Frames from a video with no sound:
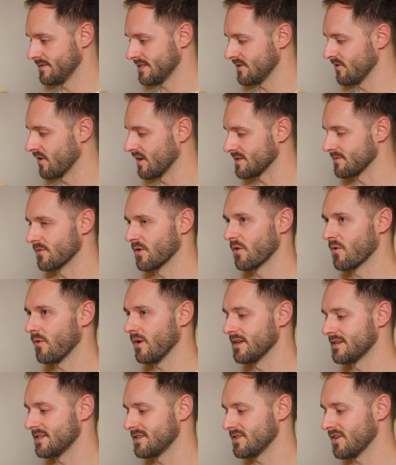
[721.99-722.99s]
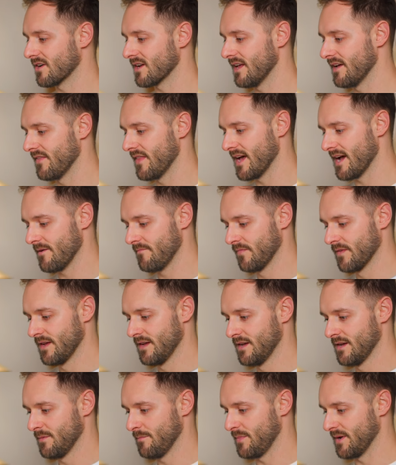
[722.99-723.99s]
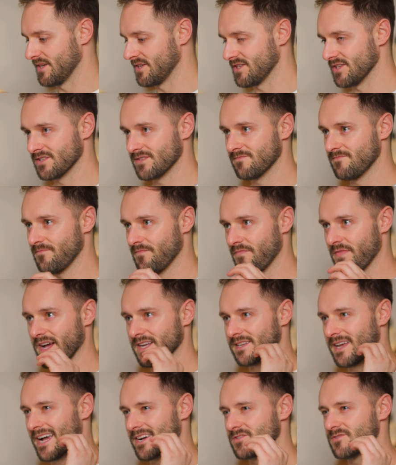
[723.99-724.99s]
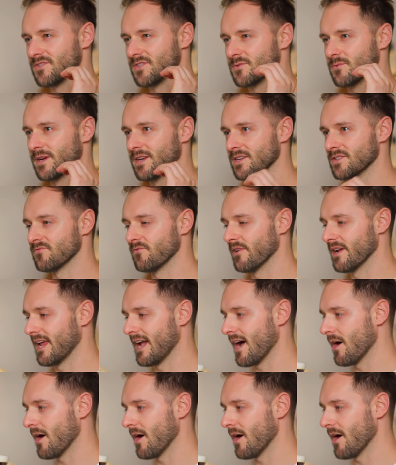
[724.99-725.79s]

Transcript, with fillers: still got some good quality chocolate in there, but it's just that extra sweetness really